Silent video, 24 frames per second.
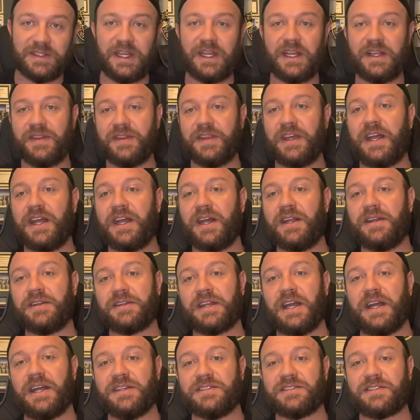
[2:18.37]
and then
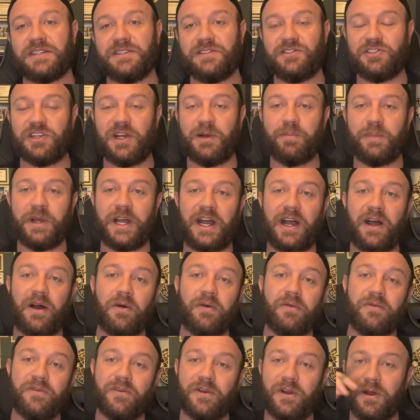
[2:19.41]
guys can jump
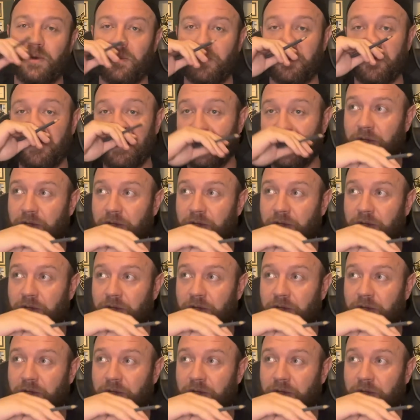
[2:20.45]
out from